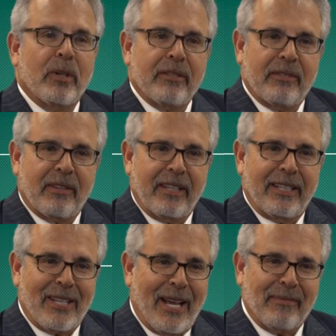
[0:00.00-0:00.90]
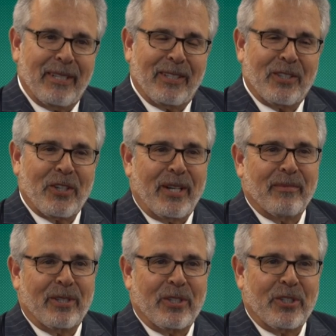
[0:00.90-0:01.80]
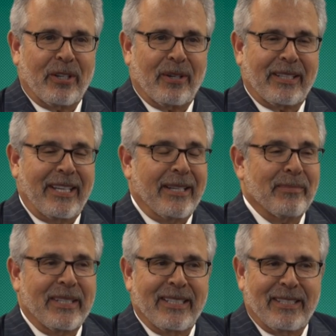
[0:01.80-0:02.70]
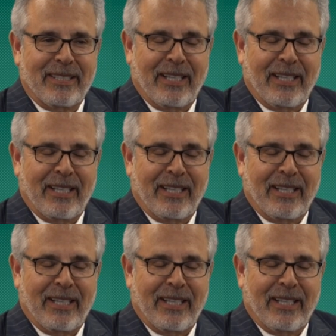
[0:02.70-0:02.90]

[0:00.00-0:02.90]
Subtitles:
wonderful things happened at the Chamber this year, I can't begin to